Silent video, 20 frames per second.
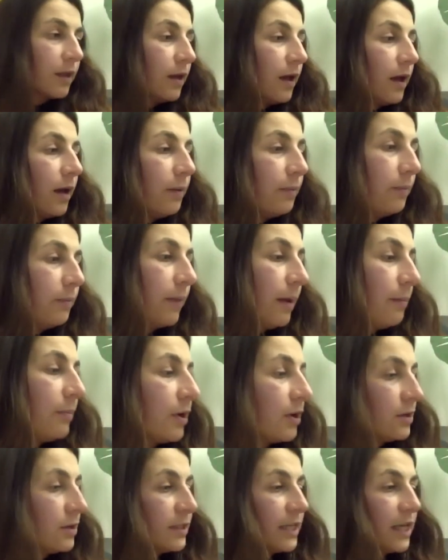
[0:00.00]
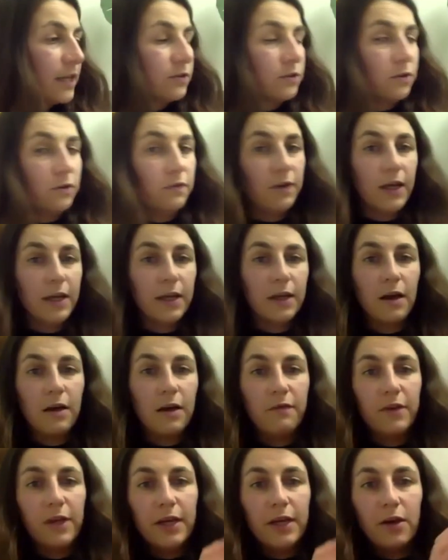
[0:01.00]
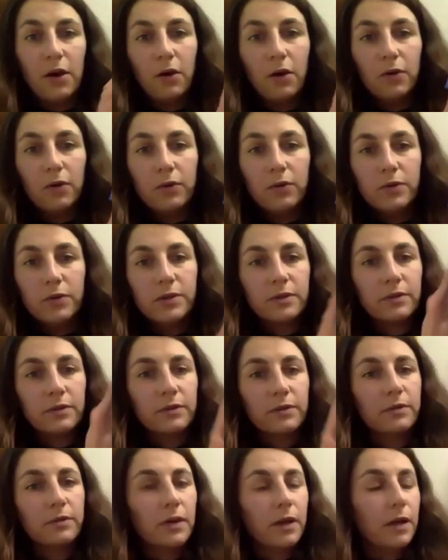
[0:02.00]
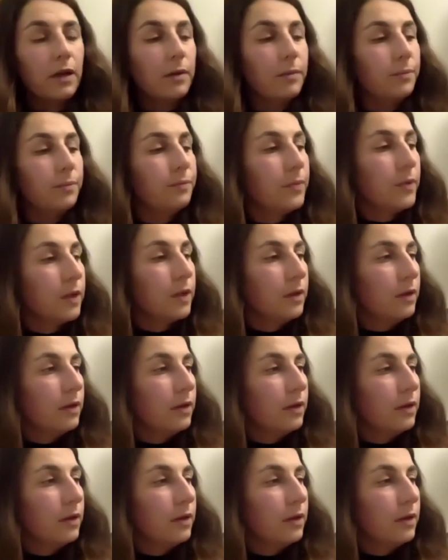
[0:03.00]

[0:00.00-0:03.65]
um, and because they're sort of like covered in holes, um,